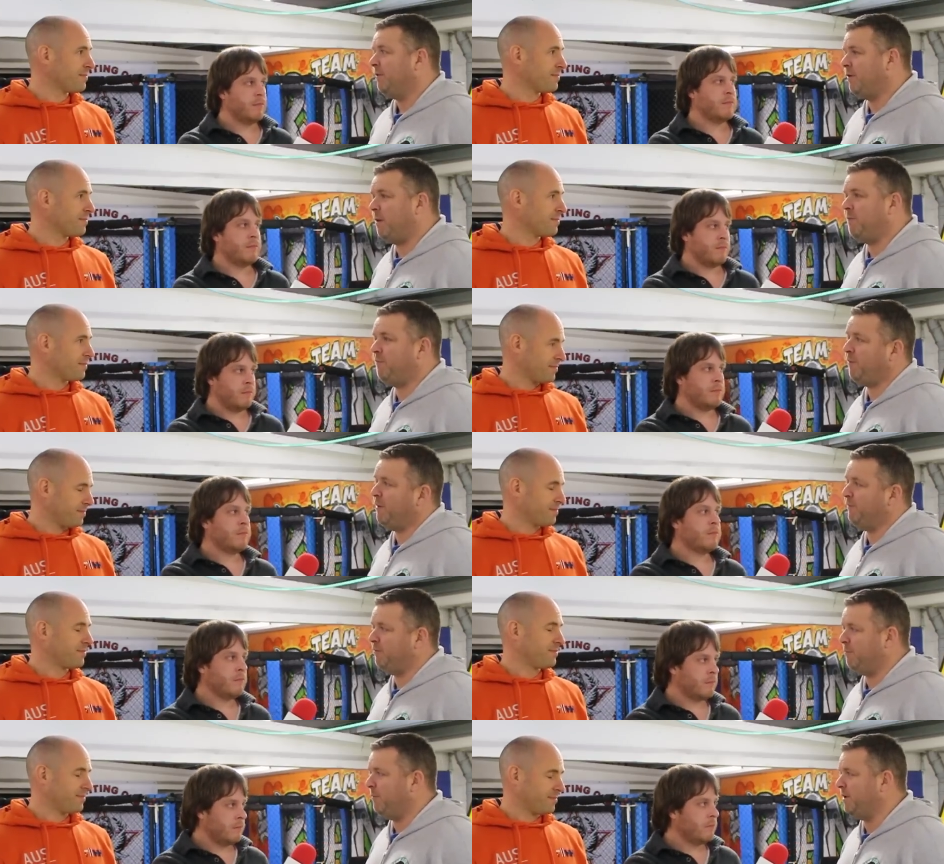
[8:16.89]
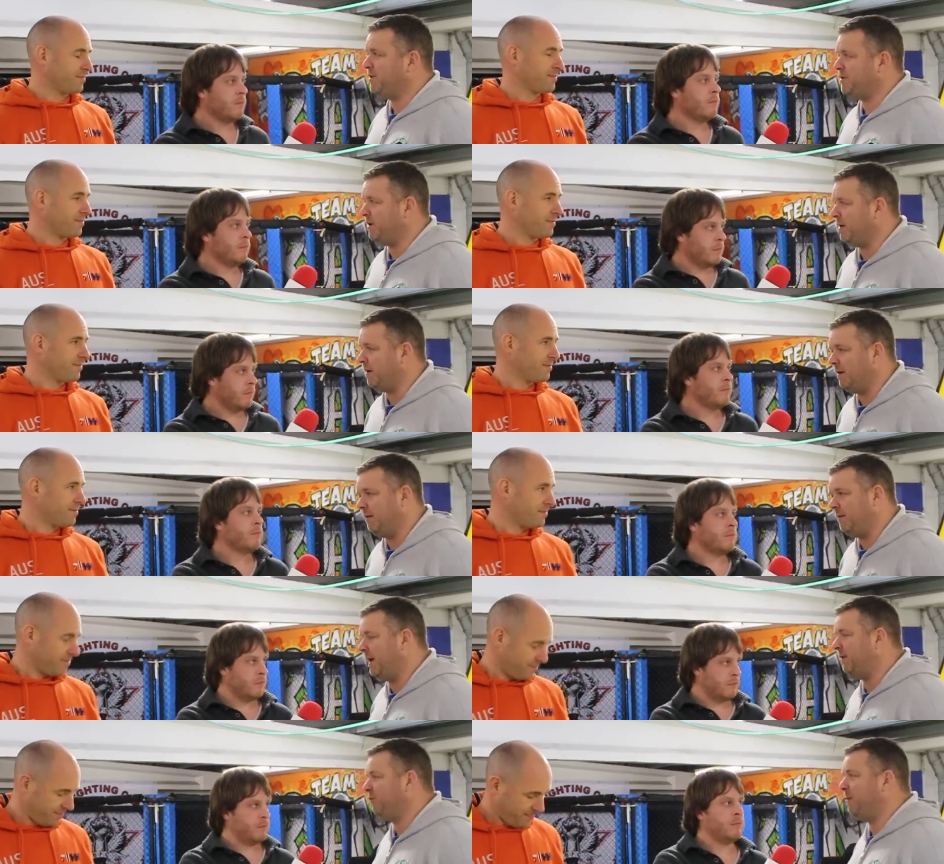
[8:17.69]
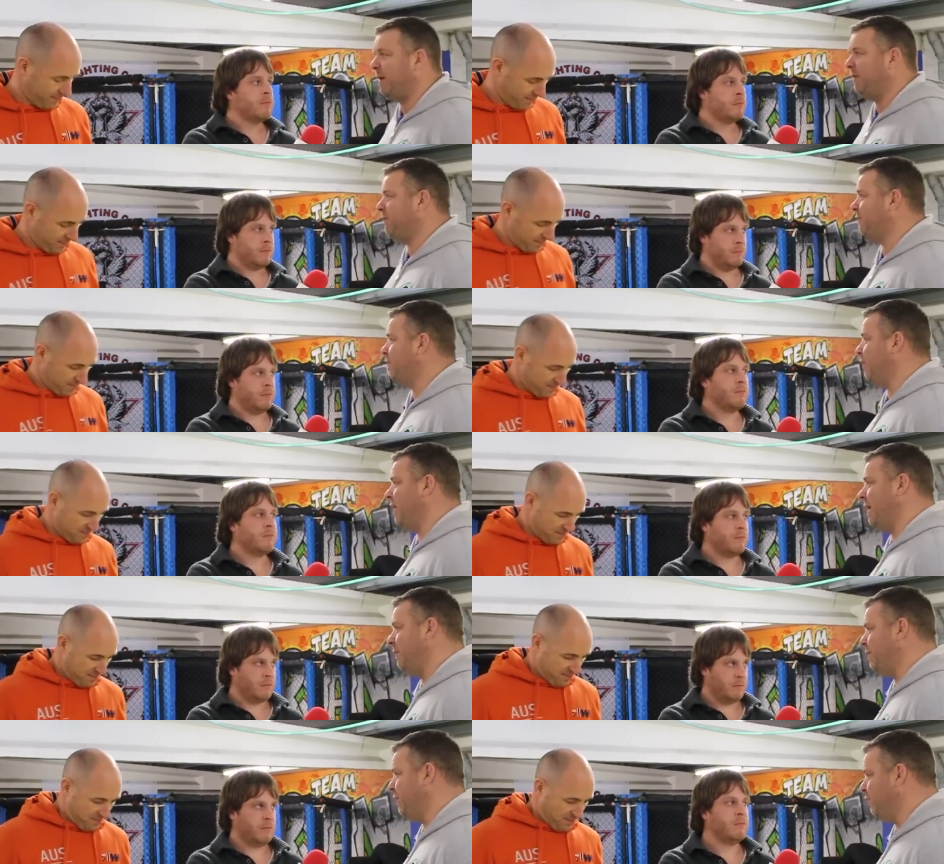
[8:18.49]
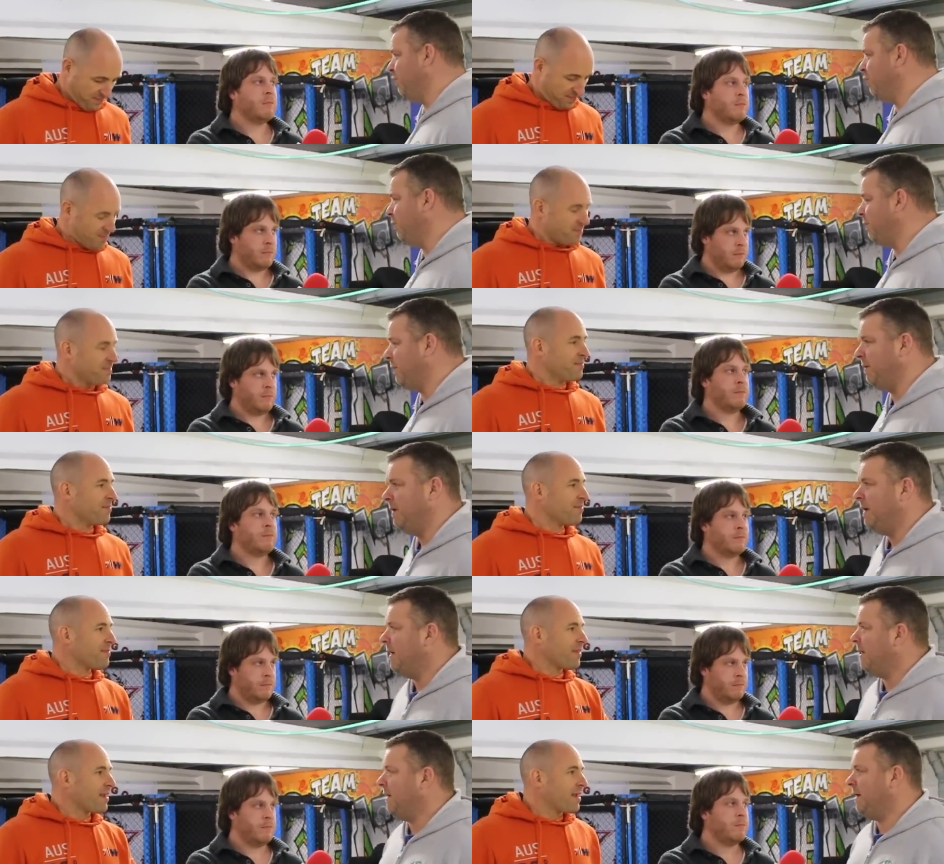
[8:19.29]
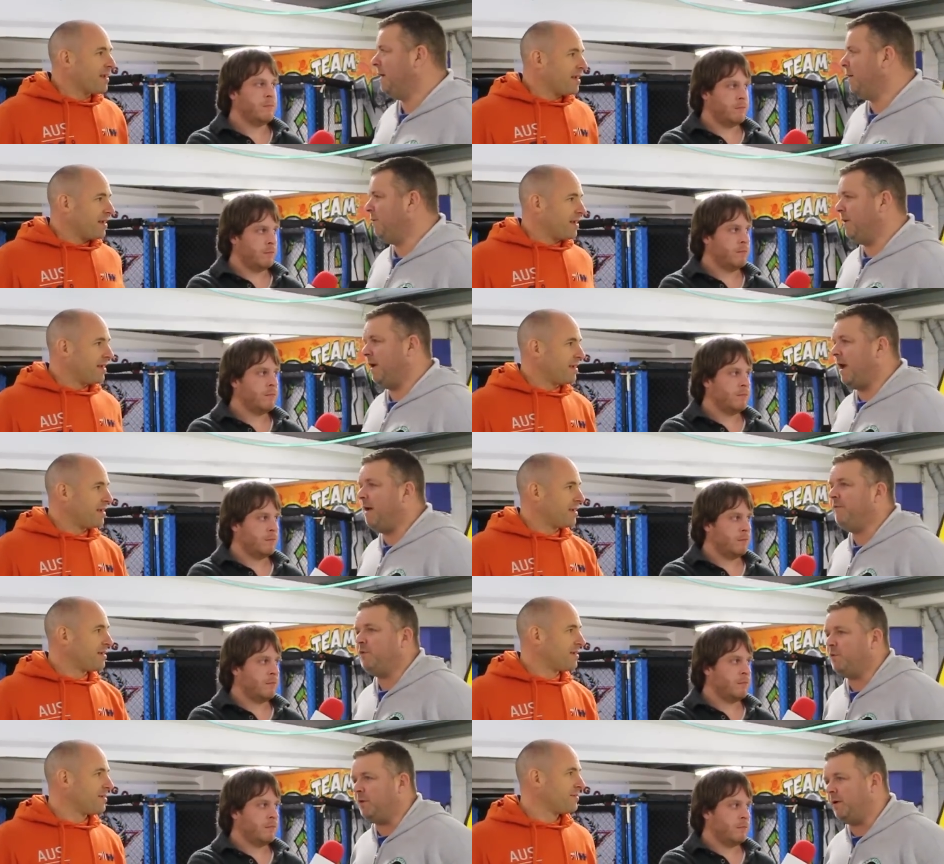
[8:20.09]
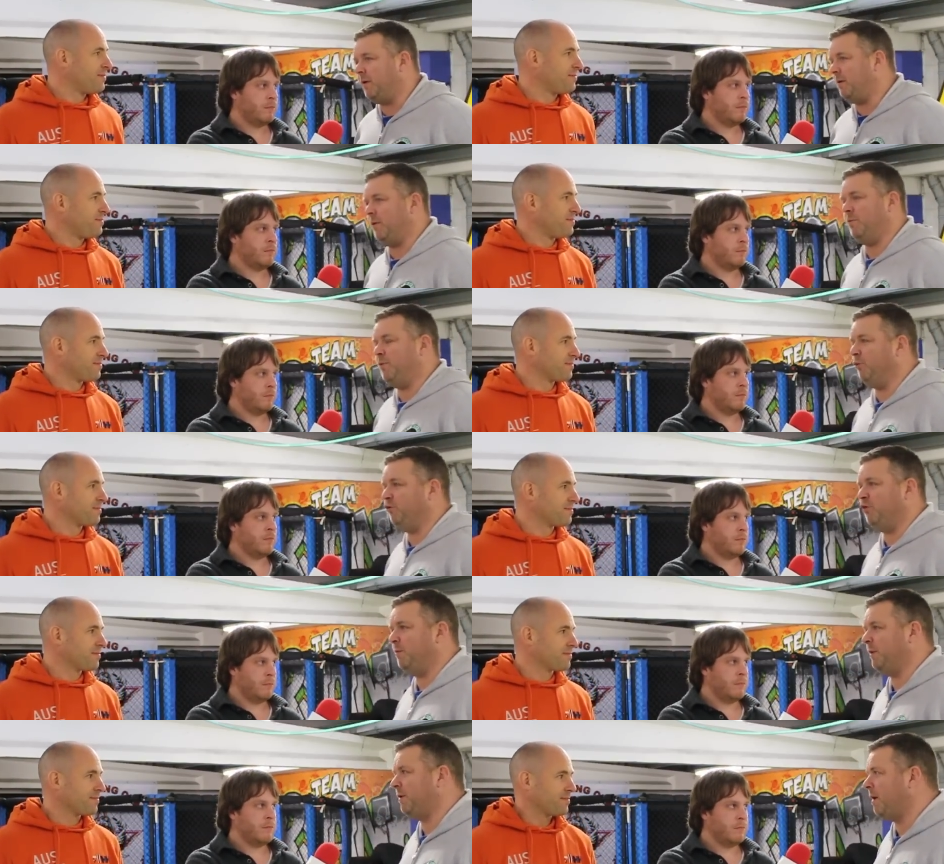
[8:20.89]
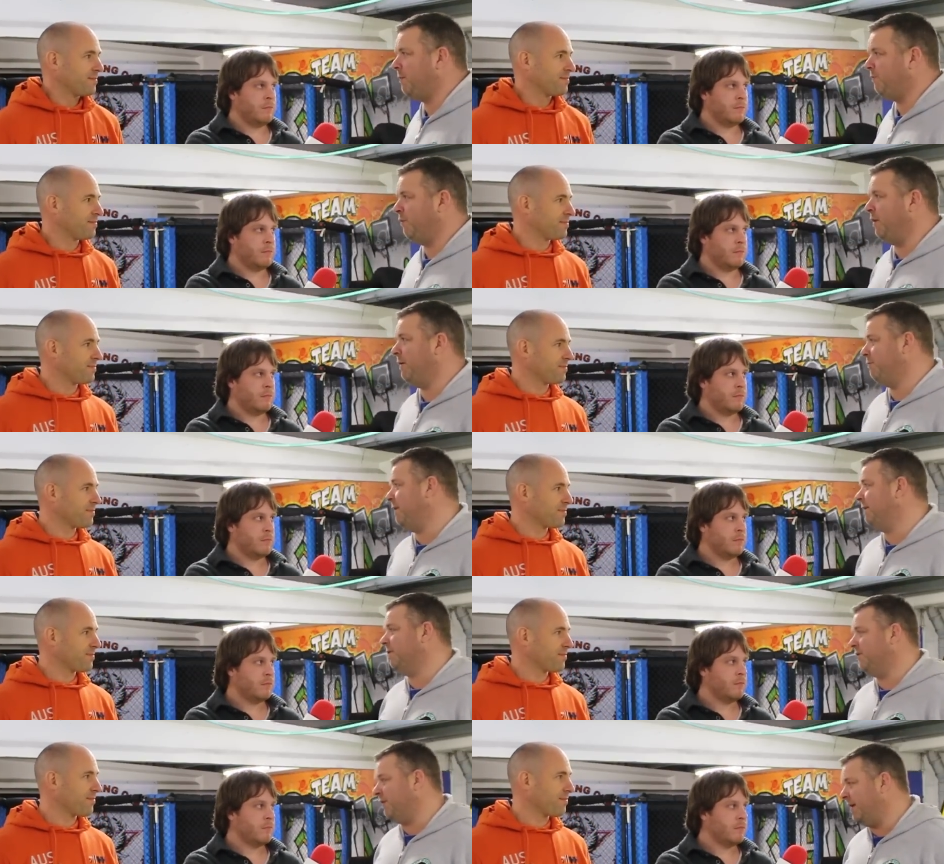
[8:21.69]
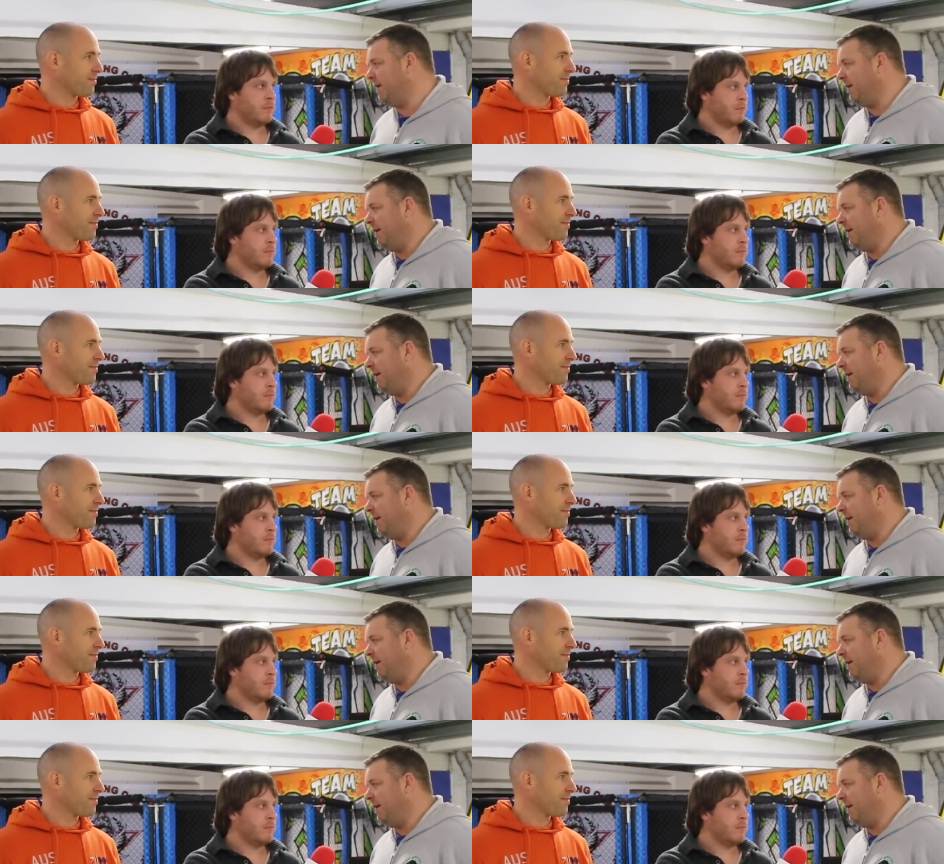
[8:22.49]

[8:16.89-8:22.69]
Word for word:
Speaker 1: top five submission or next best guy out Europe, and you know everyone who puts up a top five Reds is in it.